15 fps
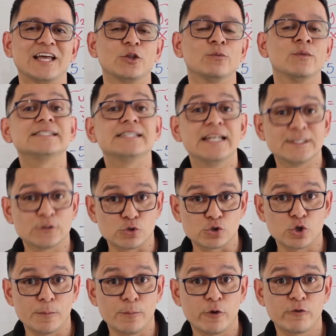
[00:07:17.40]
If you liked
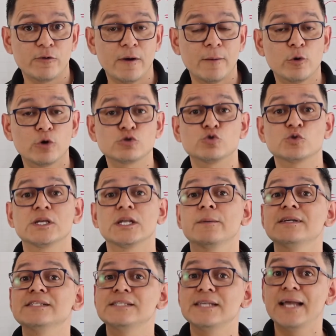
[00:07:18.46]
it, please
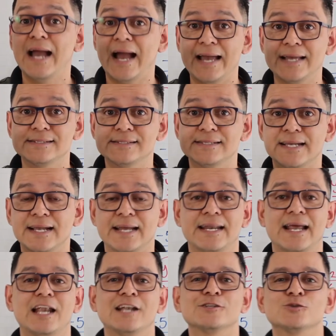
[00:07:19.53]
subscribe to this channel.
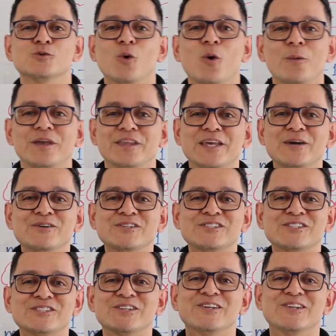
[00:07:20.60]
I upload
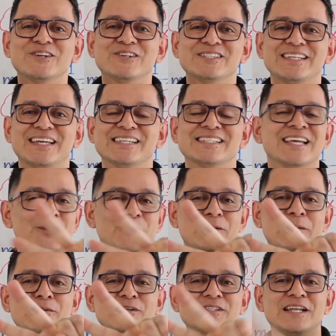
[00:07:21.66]
videos every day.
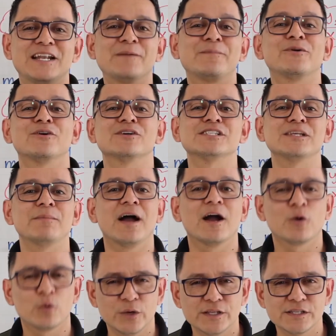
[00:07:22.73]
See you next time.
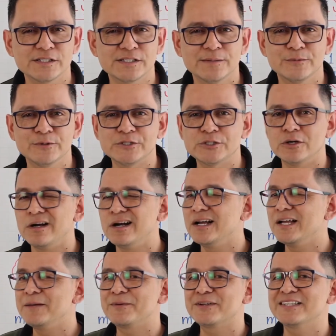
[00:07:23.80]
Take care and
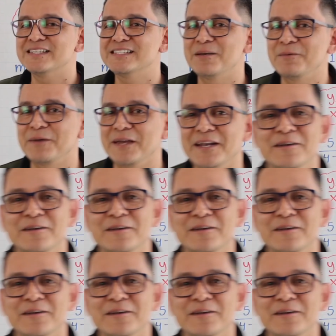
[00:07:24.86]
behave well.